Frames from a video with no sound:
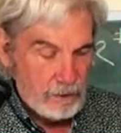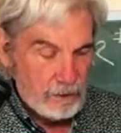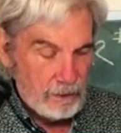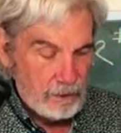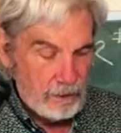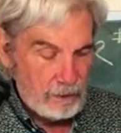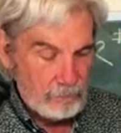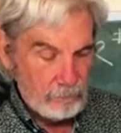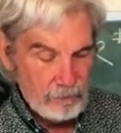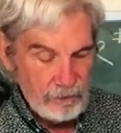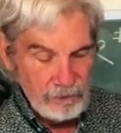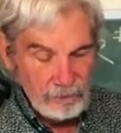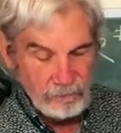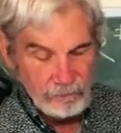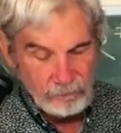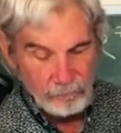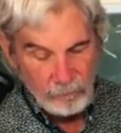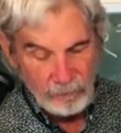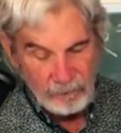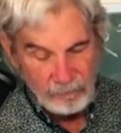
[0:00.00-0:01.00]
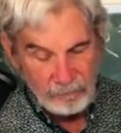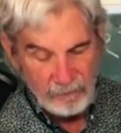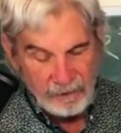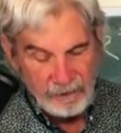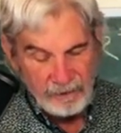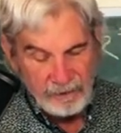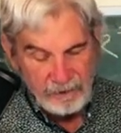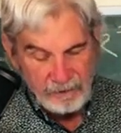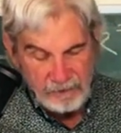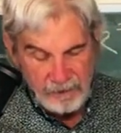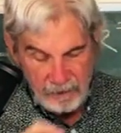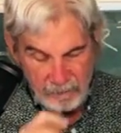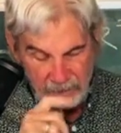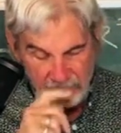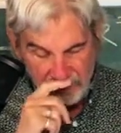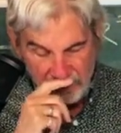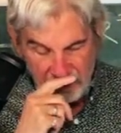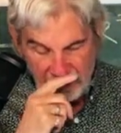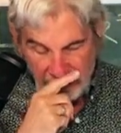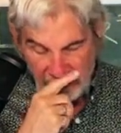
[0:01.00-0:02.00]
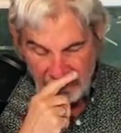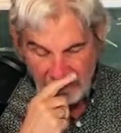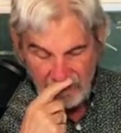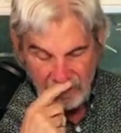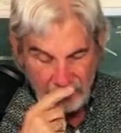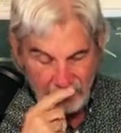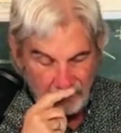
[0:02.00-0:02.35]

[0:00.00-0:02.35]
Uh, we, we went into Timothy,